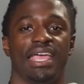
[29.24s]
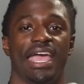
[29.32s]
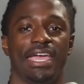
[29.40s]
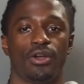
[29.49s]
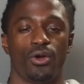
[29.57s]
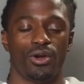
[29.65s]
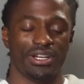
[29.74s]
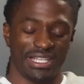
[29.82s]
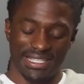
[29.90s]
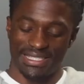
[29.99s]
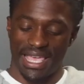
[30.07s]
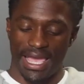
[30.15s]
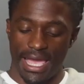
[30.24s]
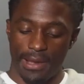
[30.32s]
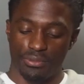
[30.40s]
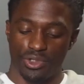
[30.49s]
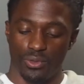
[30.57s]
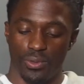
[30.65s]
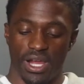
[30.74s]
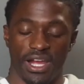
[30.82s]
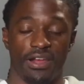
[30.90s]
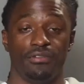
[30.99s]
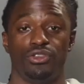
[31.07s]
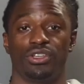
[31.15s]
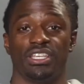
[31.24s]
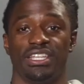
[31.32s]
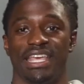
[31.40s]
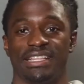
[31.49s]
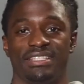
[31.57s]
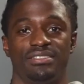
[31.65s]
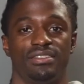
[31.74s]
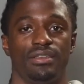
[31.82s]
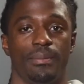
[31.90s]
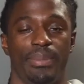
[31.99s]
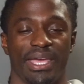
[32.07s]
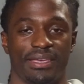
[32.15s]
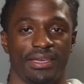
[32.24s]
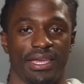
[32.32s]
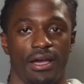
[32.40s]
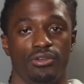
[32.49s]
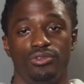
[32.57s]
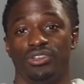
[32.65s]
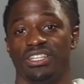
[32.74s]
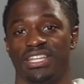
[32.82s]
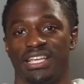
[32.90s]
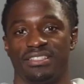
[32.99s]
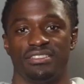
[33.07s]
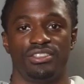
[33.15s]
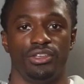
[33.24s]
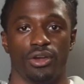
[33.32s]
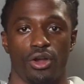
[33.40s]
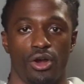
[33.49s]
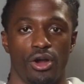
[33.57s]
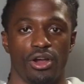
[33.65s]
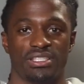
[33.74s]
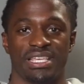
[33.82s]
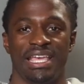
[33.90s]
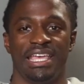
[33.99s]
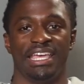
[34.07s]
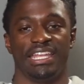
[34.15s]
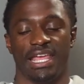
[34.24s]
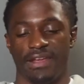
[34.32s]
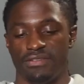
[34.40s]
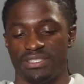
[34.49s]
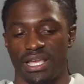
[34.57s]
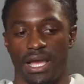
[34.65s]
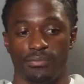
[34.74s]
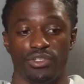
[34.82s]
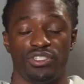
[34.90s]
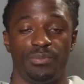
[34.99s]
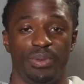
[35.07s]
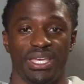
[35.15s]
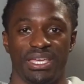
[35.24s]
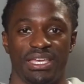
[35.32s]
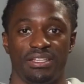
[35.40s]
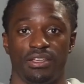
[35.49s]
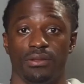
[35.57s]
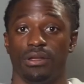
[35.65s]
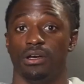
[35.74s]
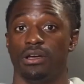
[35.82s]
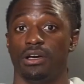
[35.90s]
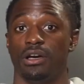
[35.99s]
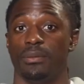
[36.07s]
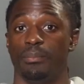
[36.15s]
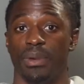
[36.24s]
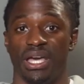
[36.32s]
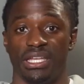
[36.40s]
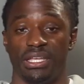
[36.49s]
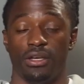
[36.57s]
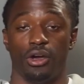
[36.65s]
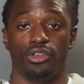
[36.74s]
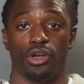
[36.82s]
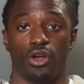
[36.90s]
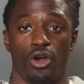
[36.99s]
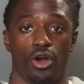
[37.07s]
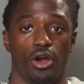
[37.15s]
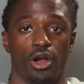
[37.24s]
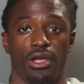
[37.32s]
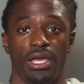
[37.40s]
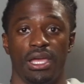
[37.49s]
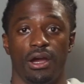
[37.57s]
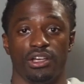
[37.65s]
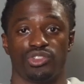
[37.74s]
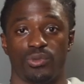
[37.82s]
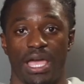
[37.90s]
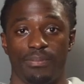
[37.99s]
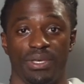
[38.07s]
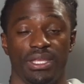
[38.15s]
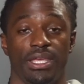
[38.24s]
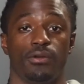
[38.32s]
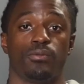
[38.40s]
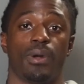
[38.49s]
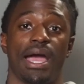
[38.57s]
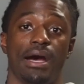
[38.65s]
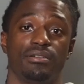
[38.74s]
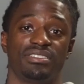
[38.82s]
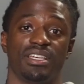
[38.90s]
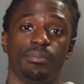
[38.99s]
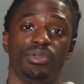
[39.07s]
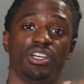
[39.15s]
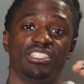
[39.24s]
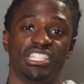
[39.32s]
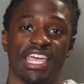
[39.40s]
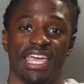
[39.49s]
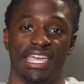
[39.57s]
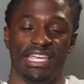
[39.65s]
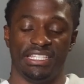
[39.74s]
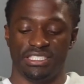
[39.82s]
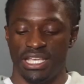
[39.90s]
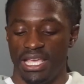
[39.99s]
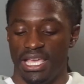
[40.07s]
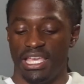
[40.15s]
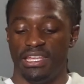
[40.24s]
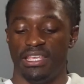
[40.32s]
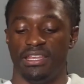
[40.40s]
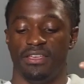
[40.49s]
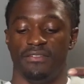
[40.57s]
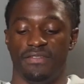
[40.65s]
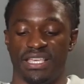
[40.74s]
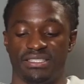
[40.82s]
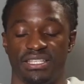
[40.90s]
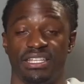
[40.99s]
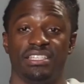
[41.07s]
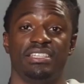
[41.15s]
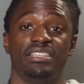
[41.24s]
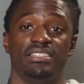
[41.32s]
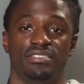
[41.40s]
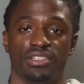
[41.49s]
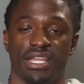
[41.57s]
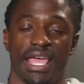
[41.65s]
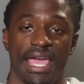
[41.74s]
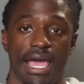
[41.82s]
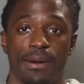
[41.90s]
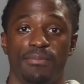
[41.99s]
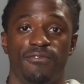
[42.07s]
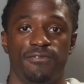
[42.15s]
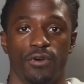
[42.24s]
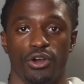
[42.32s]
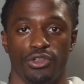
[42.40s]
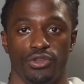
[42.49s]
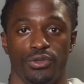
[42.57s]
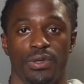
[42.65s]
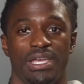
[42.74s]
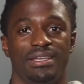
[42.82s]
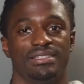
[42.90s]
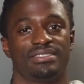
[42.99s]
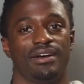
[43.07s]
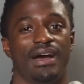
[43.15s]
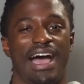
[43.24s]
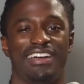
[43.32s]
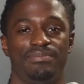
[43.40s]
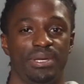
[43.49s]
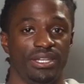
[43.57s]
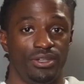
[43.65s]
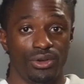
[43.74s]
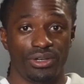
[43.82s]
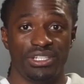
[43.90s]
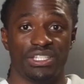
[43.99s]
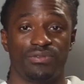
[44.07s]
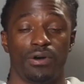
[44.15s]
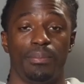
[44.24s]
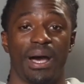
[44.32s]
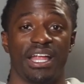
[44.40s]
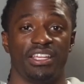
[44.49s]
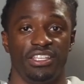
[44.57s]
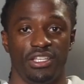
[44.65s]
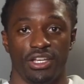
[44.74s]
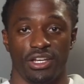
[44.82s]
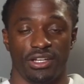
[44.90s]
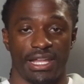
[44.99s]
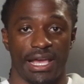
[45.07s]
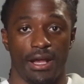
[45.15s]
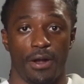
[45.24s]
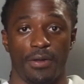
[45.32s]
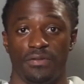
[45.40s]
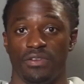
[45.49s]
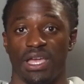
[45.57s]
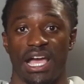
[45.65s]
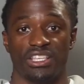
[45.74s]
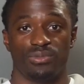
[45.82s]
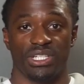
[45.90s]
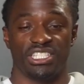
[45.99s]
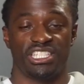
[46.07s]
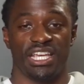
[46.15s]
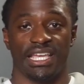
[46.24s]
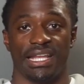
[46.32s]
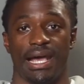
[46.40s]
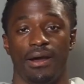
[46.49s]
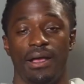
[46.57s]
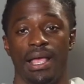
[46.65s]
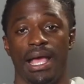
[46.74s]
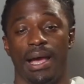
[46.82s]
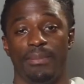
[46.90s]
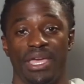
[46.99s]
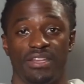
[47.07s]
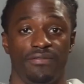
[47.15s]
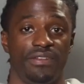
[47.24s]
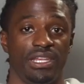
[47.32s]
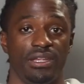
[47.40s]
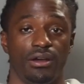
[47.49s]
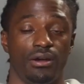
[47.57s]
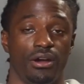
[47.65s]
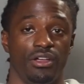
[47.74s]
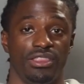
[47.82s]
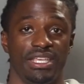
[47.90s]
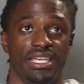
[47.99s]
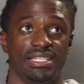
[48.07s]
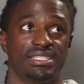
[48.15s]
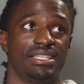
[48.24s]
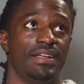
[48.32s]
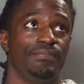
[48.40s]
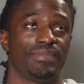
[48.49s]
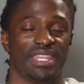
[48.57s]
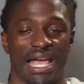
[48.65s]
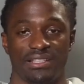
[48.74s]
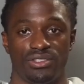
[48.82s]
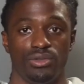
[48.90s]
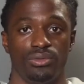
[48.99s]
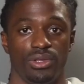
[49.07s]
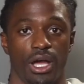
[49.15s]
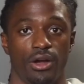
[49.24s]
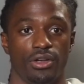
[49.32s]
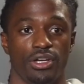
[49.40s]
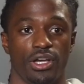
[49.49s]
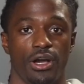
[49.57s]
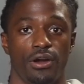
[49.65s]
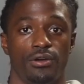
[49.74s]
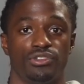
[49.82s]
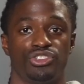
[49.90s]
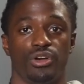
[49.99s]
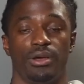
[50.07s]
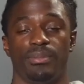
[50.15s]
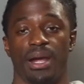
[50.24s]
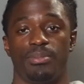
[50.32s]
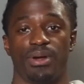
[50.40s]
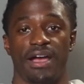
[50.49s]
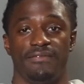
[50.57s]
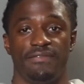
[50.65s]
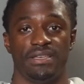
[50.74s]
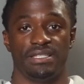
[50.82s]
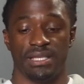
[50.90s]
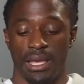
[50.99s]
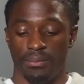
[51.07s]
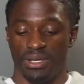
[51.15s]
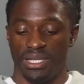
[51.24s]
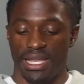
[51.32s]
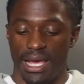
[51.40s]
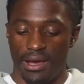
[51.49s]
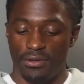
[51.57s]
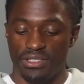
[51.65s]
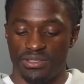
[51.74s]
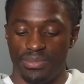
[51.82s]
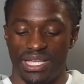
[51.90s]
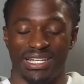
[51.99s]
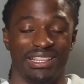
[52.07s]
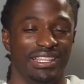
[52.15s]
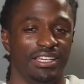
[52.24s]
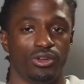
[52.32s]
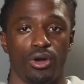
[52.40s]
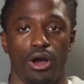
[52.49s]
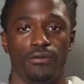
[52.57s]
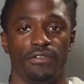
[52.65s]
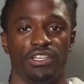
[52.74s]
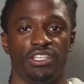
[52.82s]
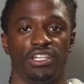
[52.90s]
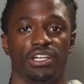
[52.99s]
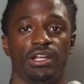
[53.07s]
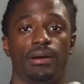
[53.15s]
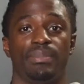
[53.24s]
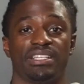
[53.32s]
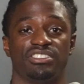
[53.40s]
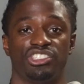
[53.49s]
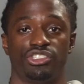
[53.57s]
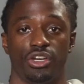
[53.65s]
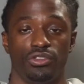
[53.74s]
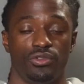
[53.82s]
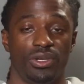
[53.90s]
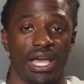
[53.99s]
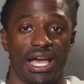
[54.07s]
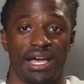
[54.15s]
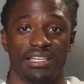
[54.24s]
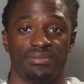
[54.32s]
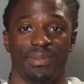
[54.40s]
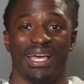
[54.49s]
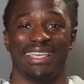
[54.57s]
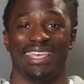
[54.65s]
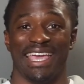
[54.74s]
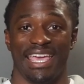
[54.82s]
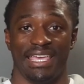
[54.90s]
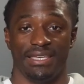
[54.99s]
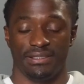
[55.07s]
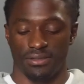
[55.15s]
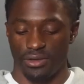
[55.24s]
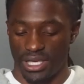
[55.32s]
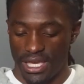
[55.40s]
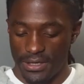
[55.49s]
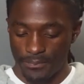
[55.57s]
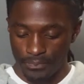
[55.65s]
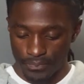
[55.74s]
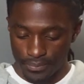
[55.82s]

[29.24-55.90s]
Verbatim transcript: Acorn is an app to where you connect it to your bank account, you connect it to your cards, and every time you spend uh, money on your card or swipe it, it rounds up your change and then invests it into the app for you. So I've been doing this for about a year now. If you guys want to check it out, I made a video on this not too long ago showing my profits, but now it's been a little over a year and I'm about to show you guys my gains, okay?